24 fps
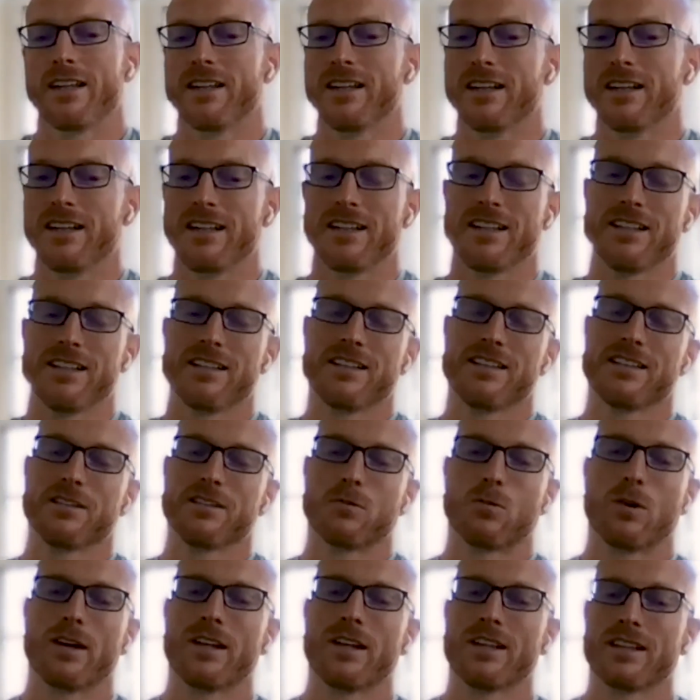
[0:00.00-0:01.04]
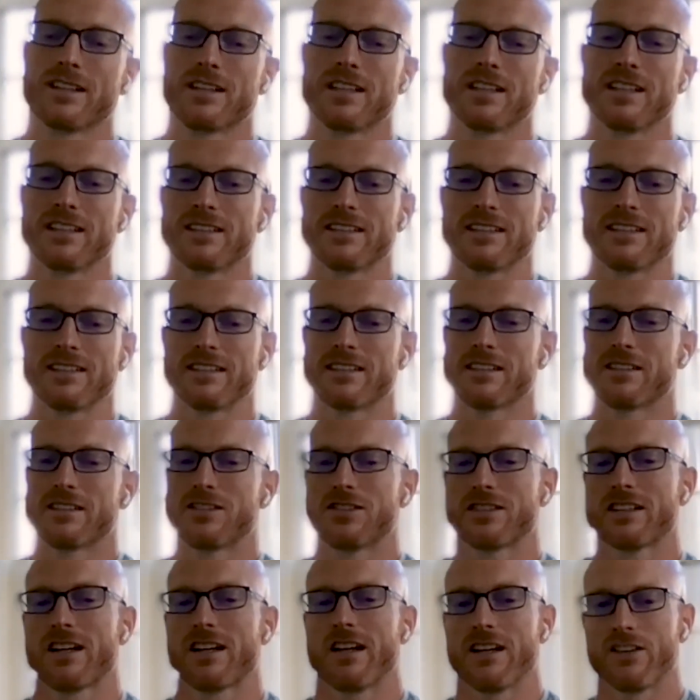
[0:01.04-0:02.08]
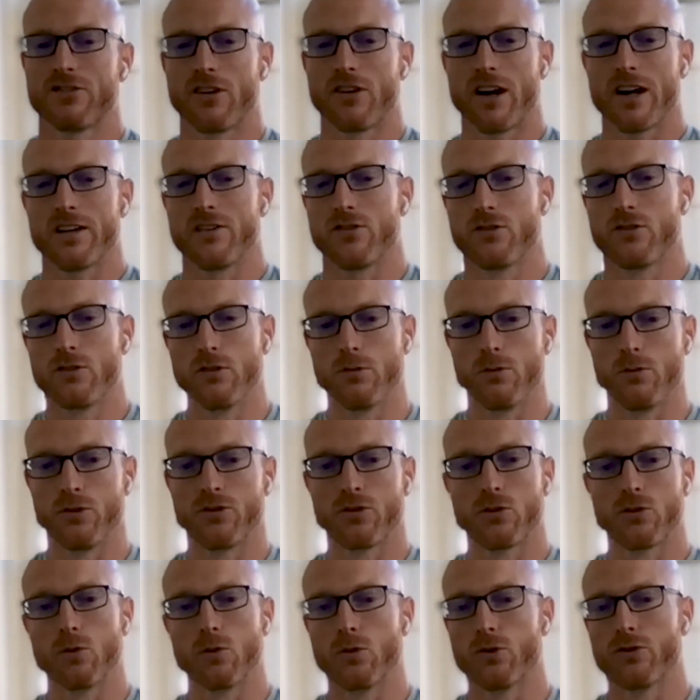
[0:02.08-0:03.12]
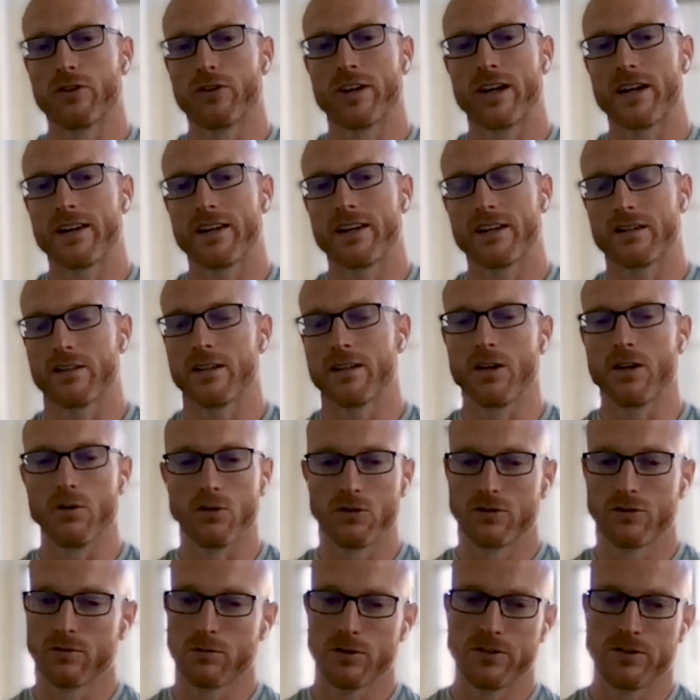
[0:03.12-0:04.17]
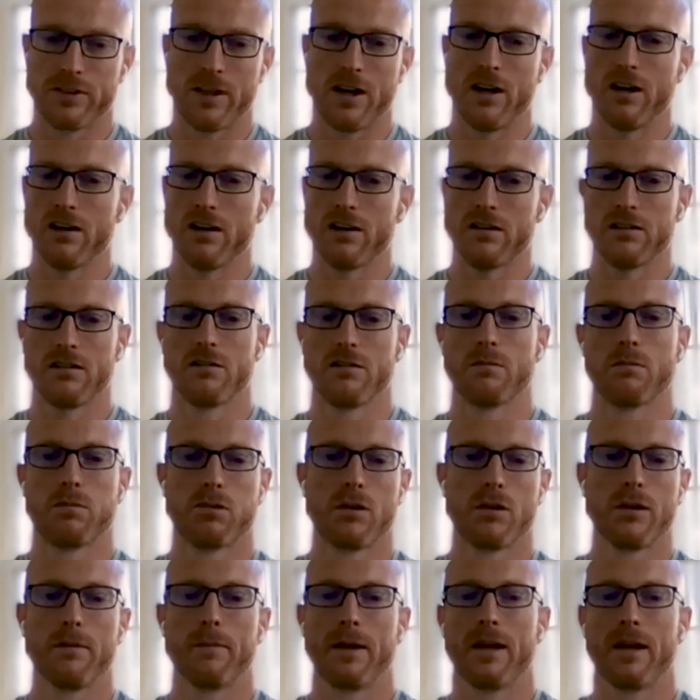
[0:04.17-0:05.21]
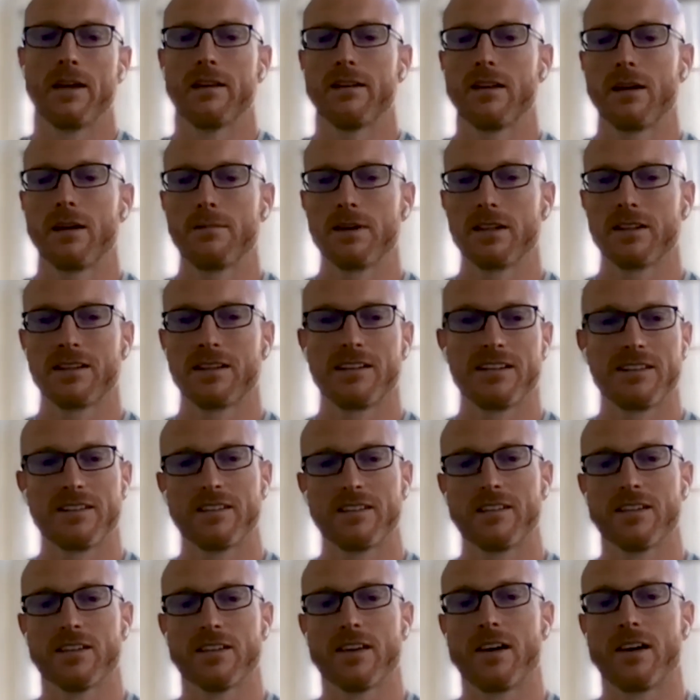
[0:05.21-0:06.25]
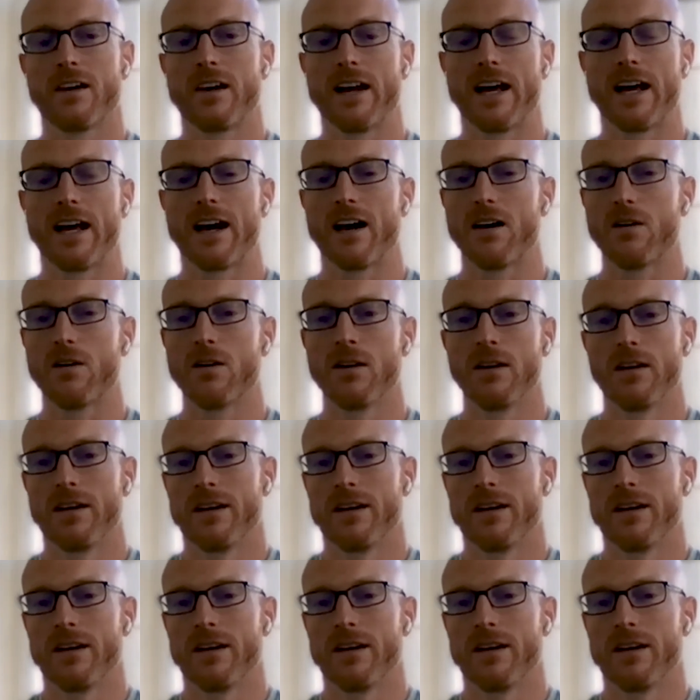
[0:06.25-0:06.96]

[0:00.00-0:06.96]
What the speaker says: that the one of the things that's just kind of tried and true with schools that I think was there pre-pandemic and is still there now